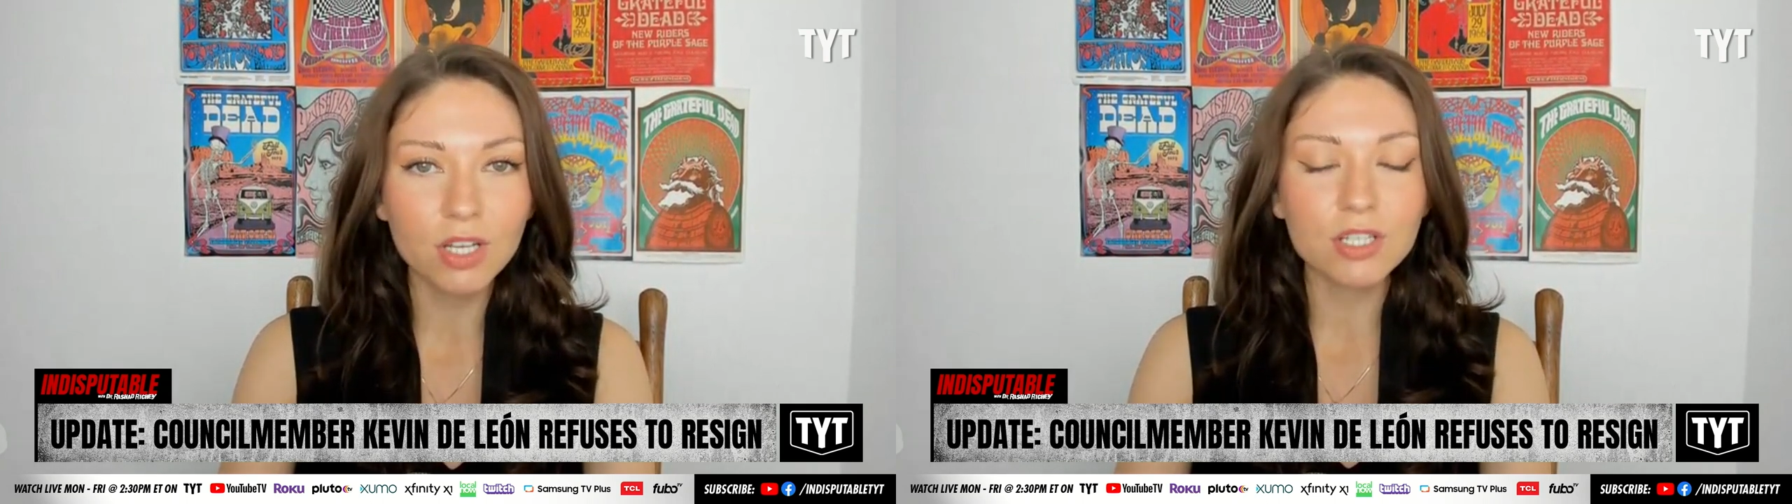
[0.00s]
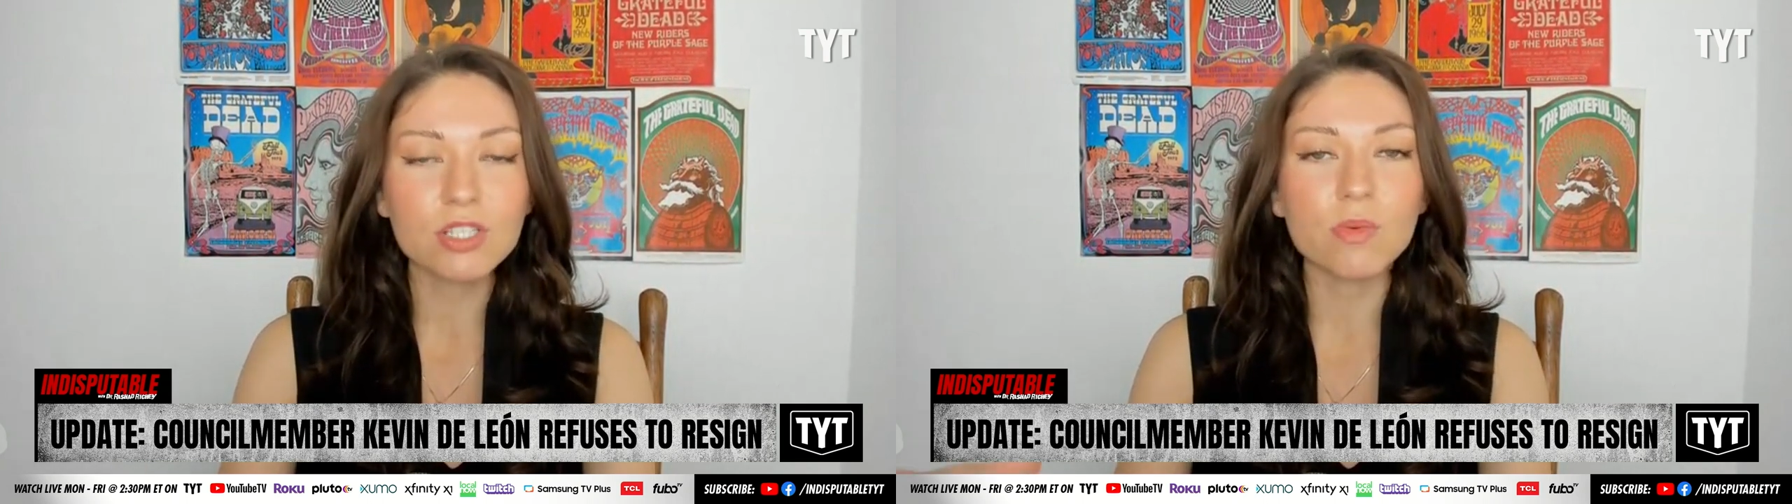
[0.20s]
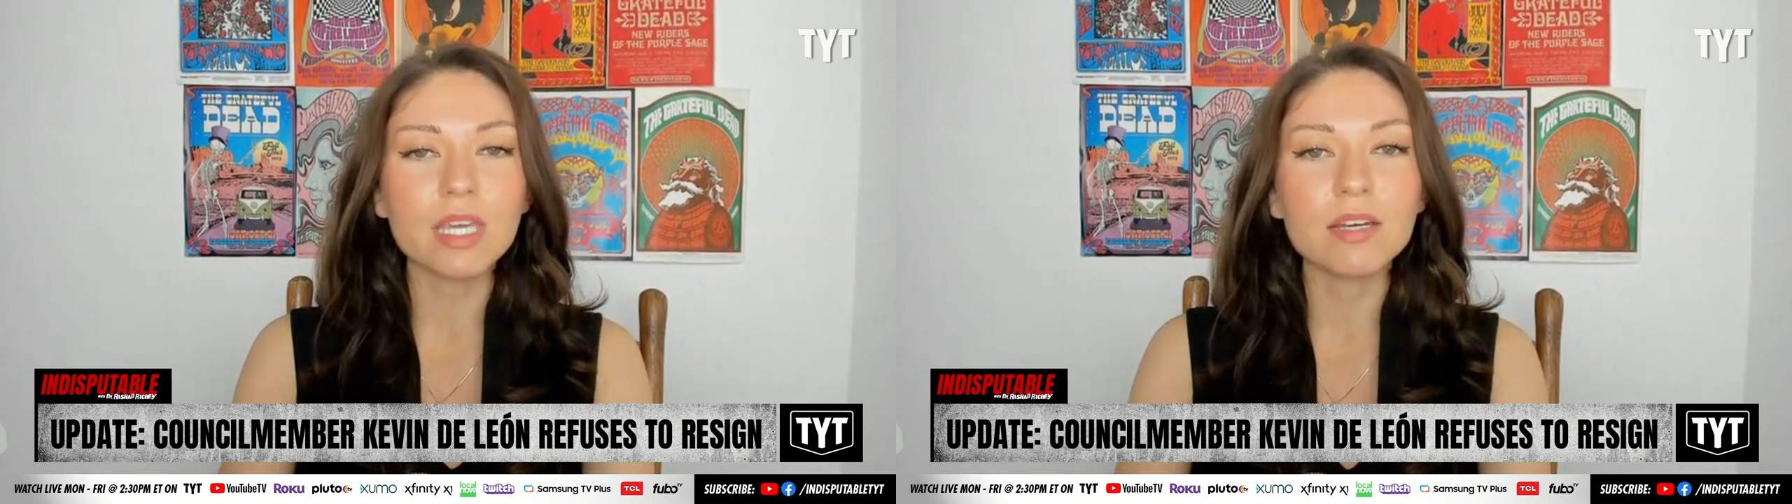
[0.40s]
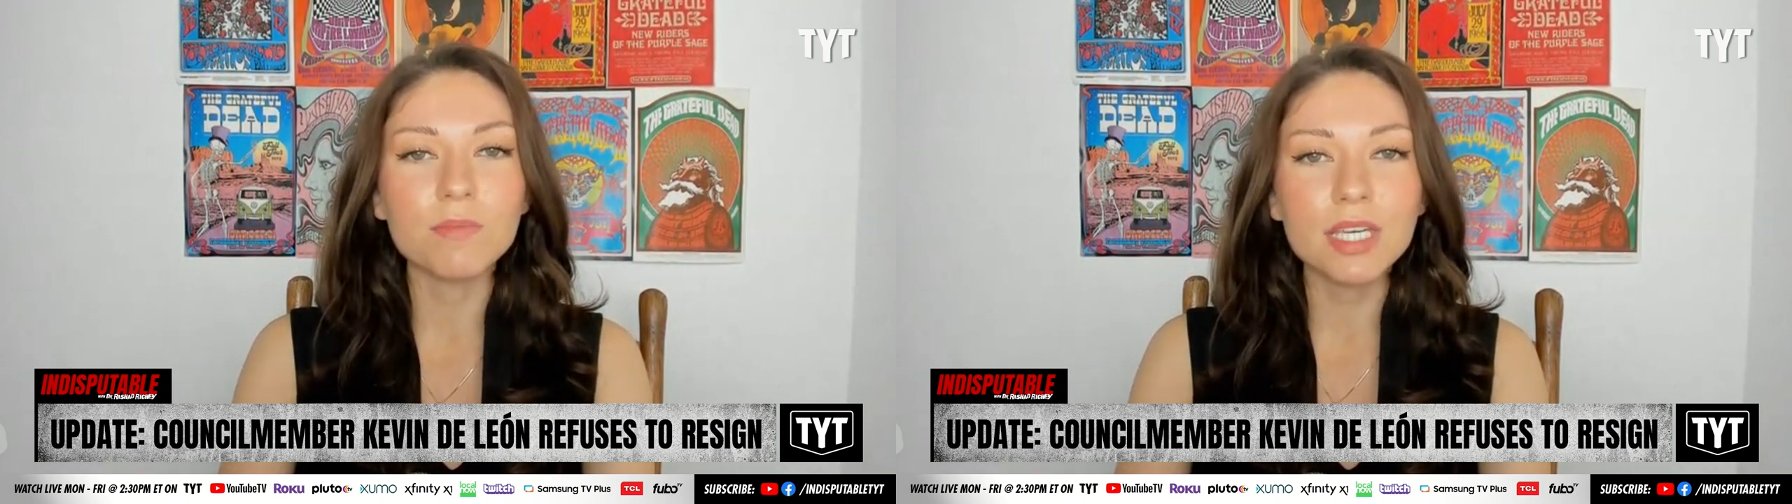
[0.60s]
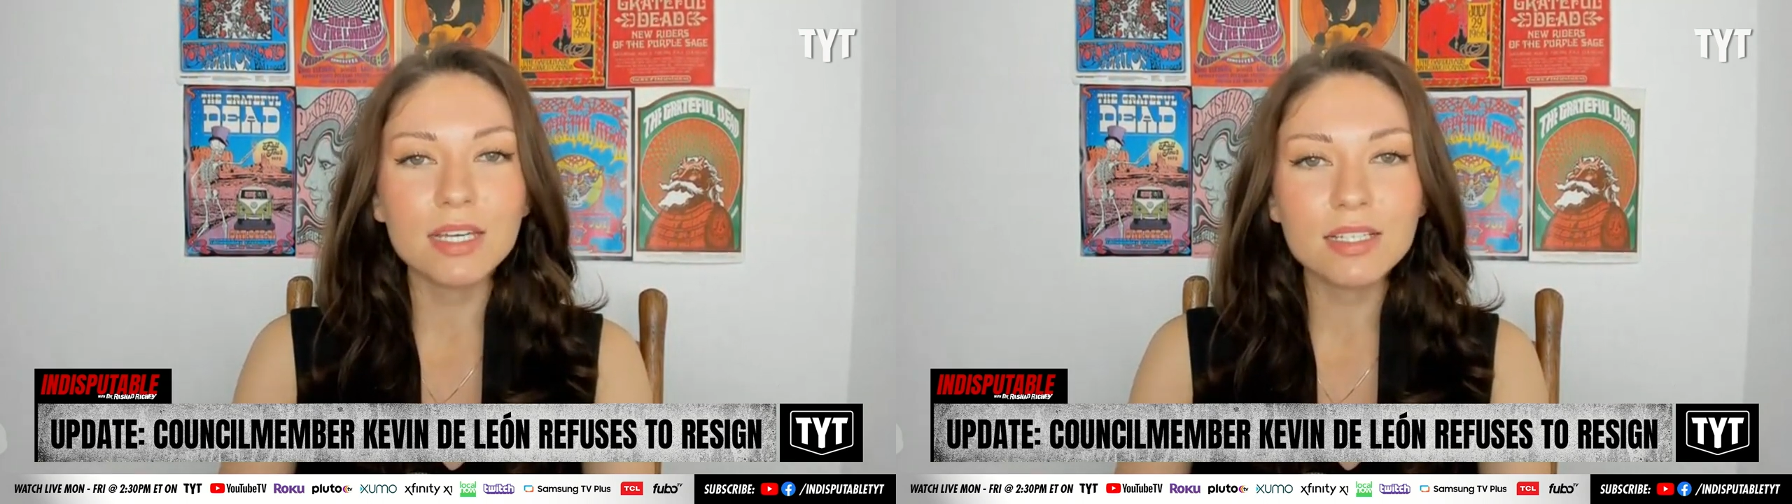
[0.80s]
so we can
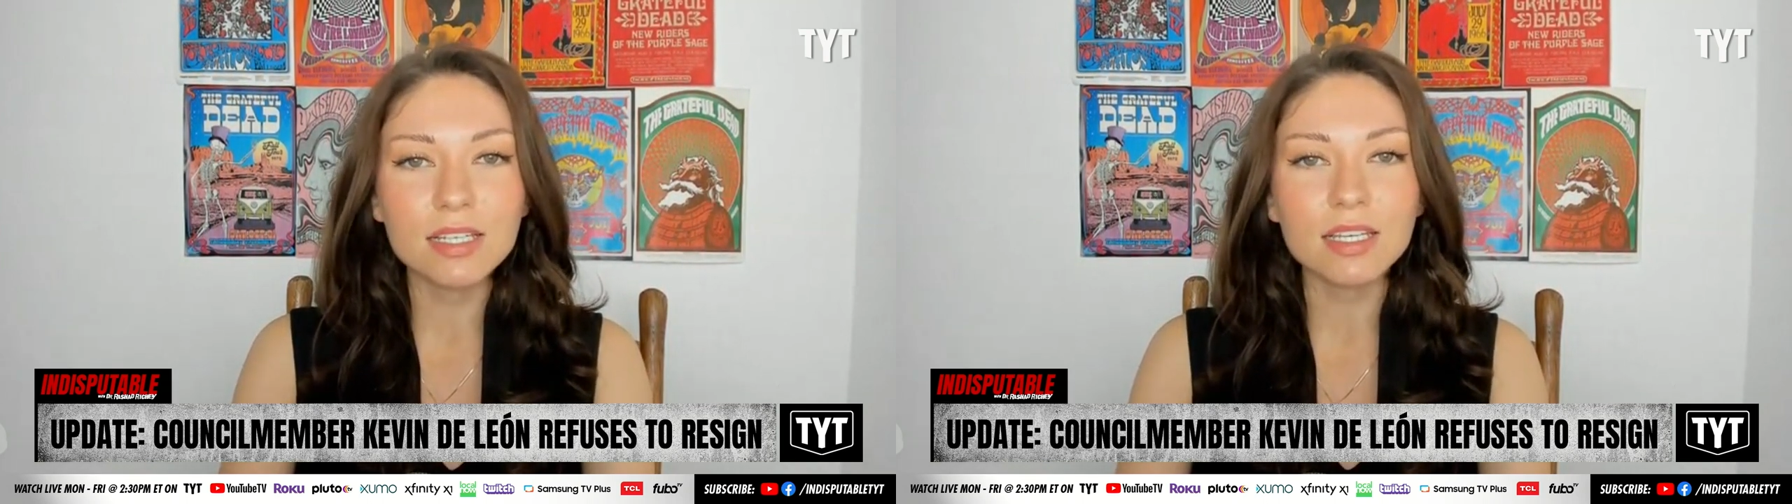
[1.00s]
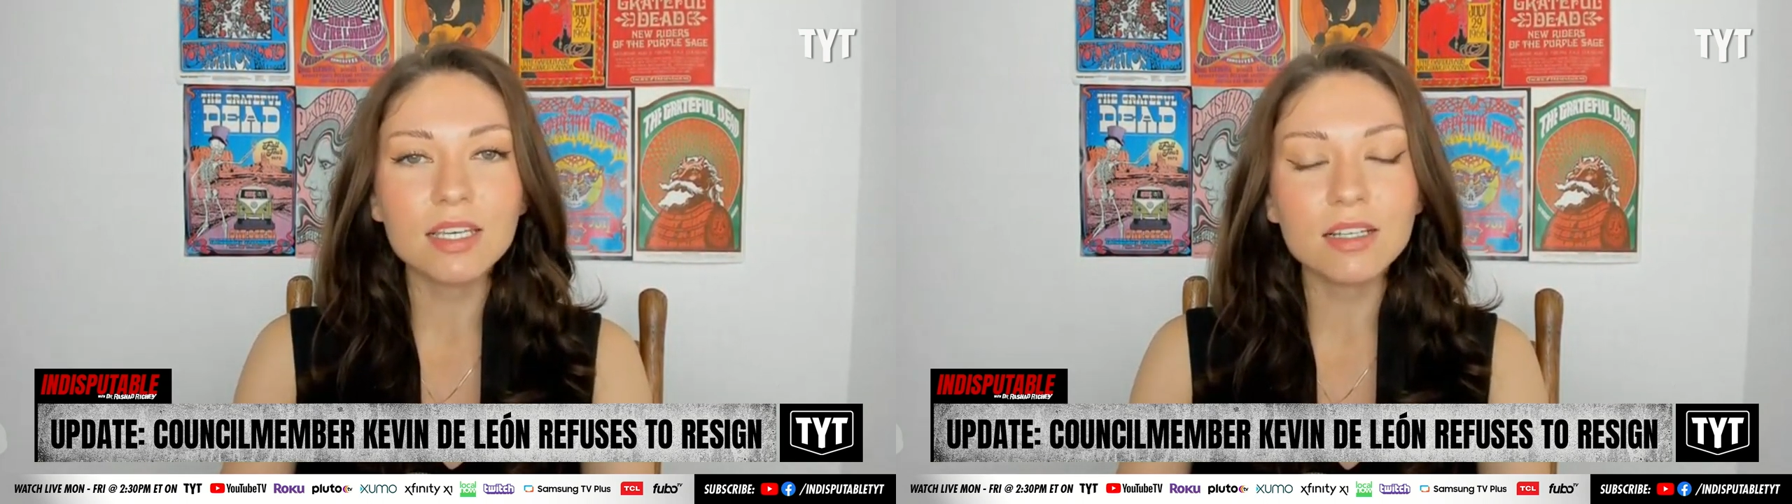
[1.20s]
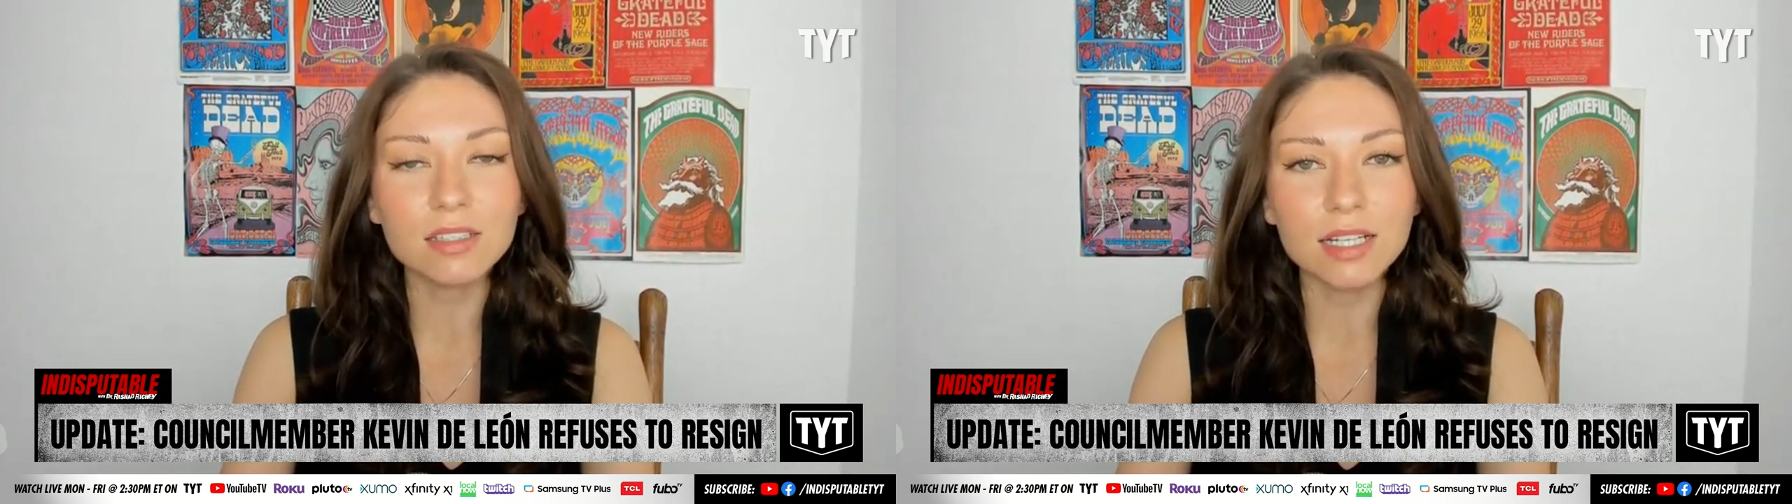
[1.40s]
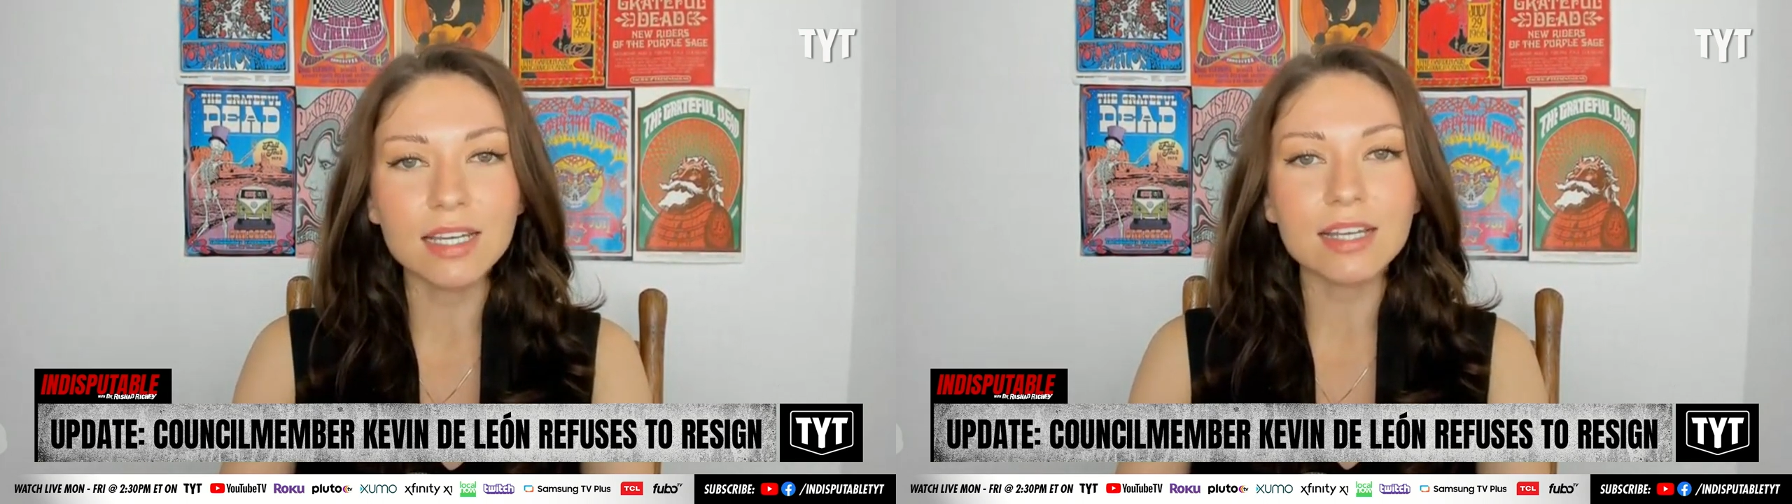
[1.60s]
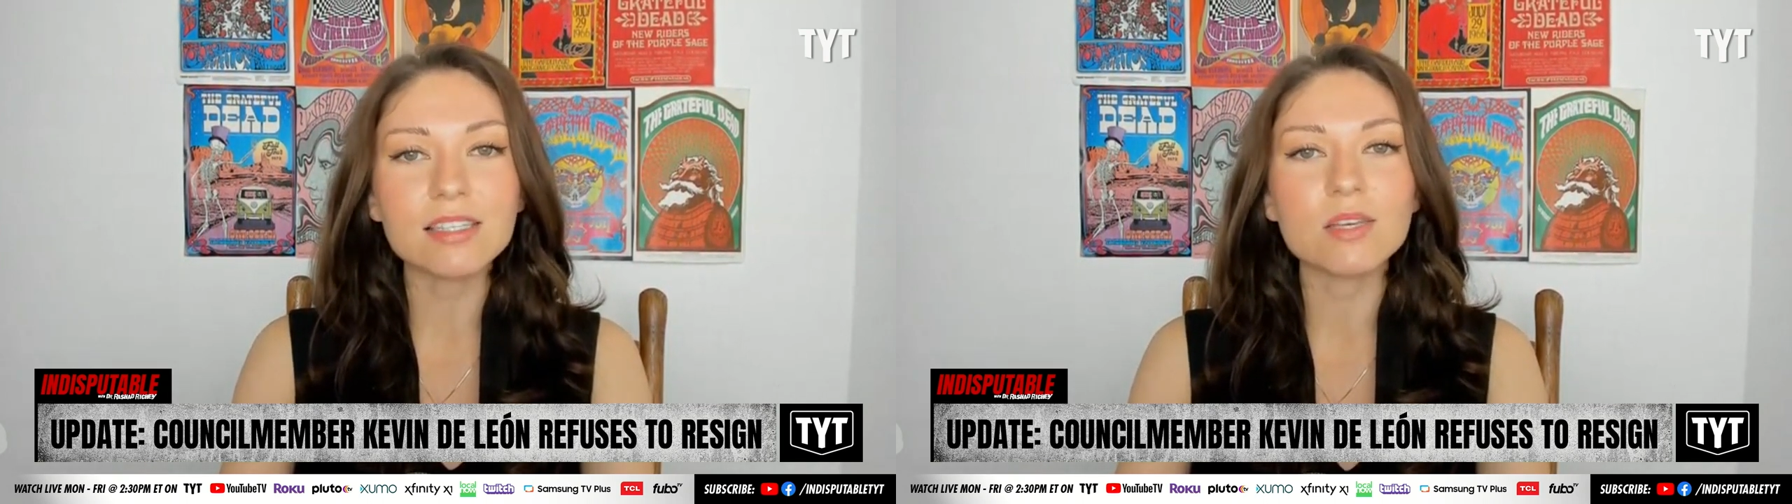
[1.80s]
begin to heal and
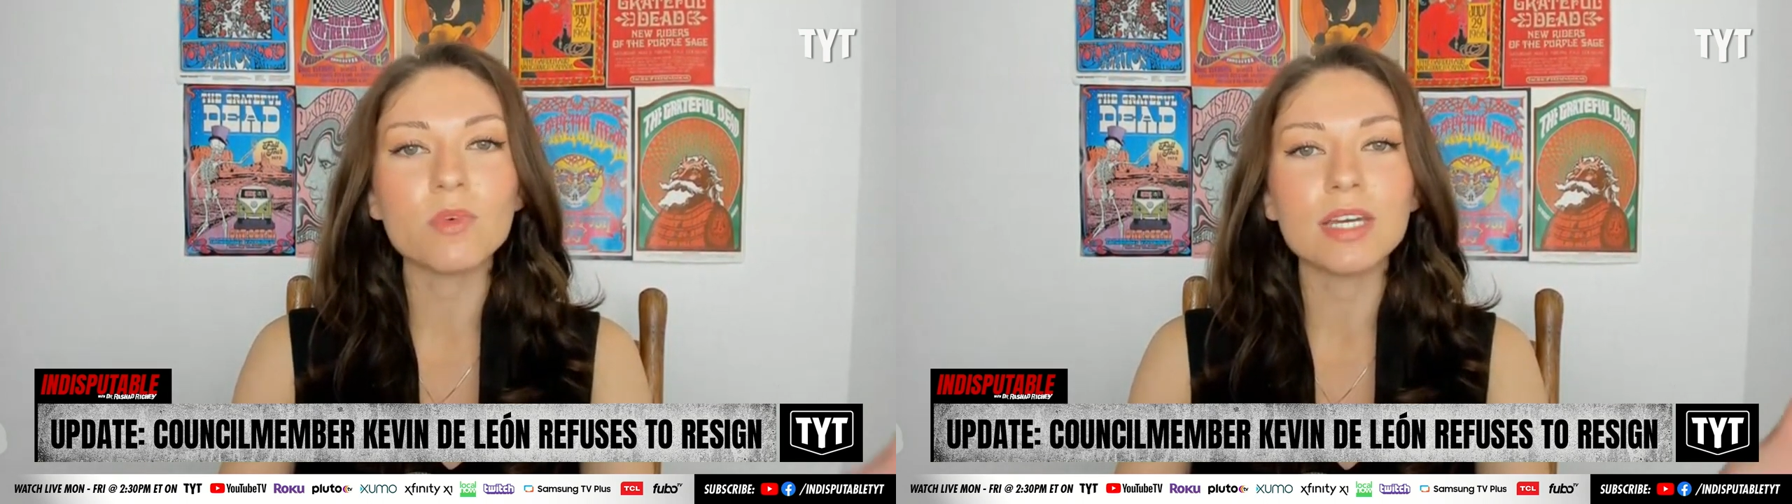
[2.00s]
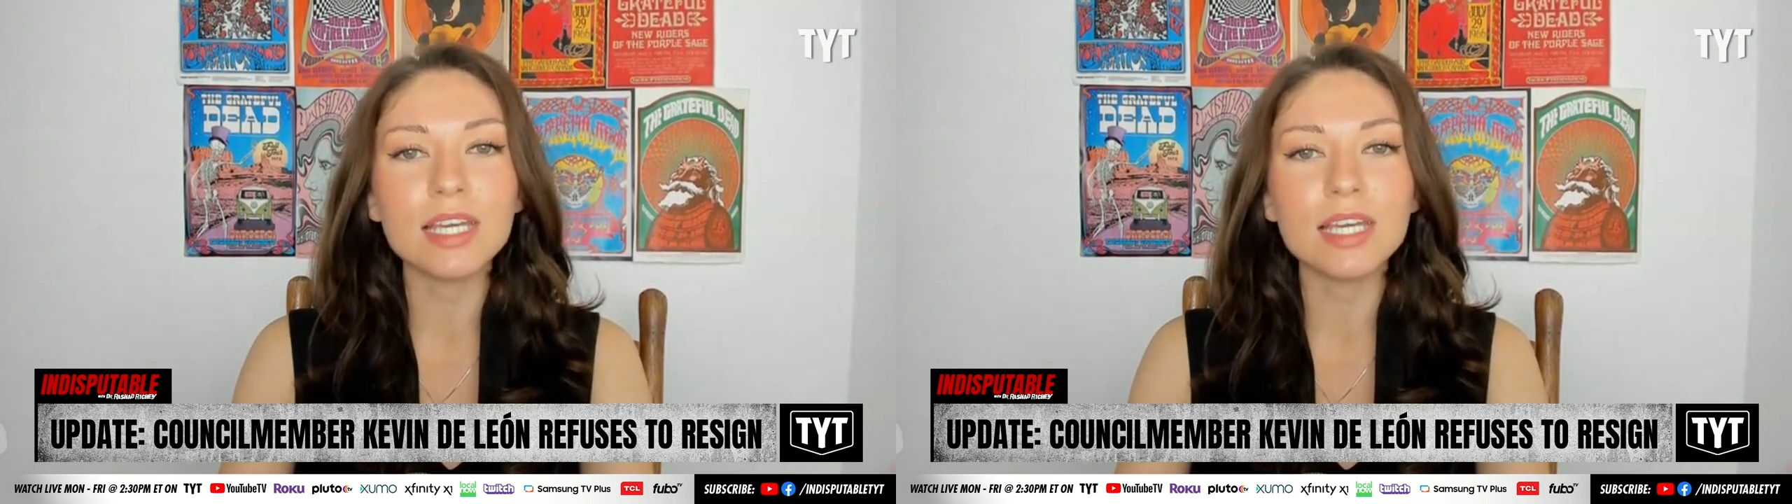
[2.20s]
get someone